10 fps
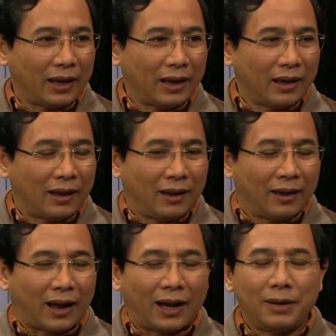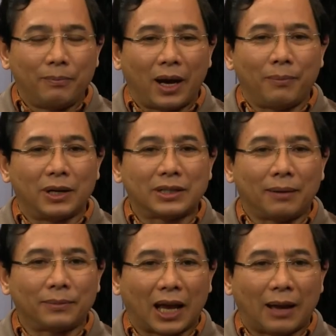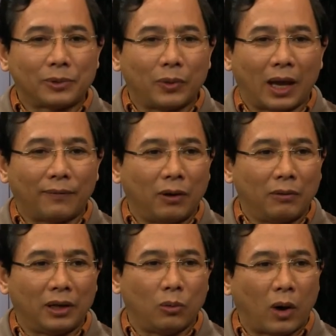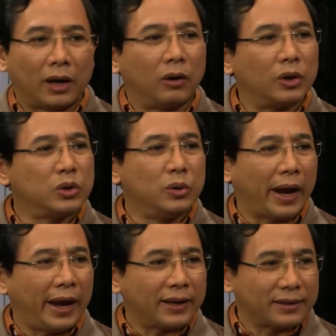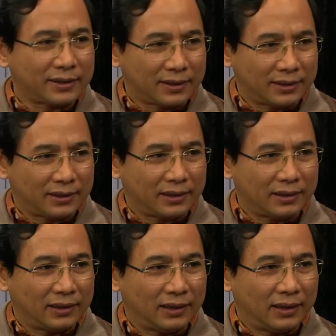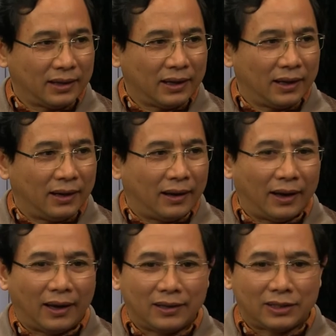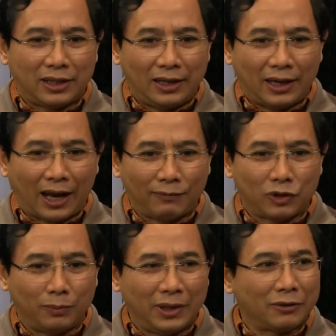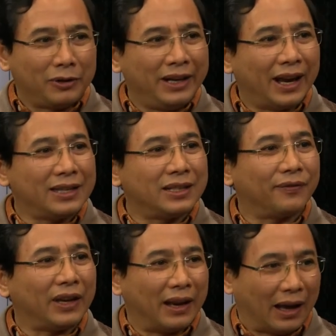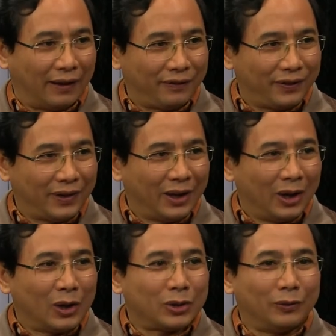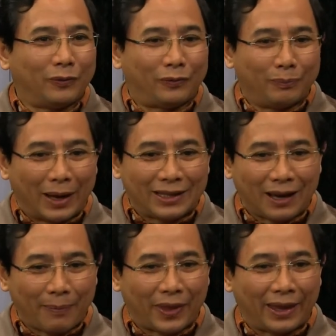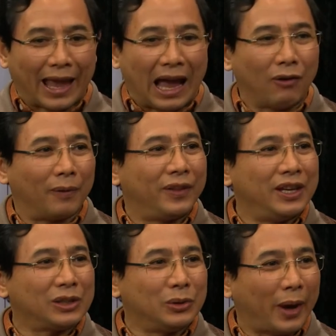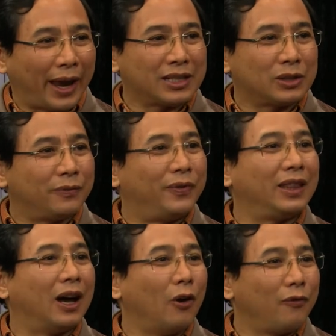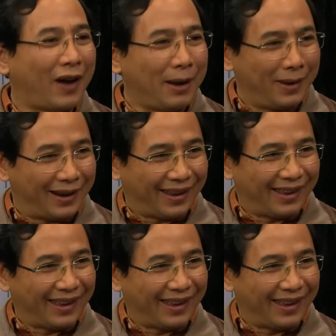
Mm -hmm. I remember sometimes we have only one or two eggs, mm -hmm. and she had to be creative enough to make something out of these two eggs to feed the whole family.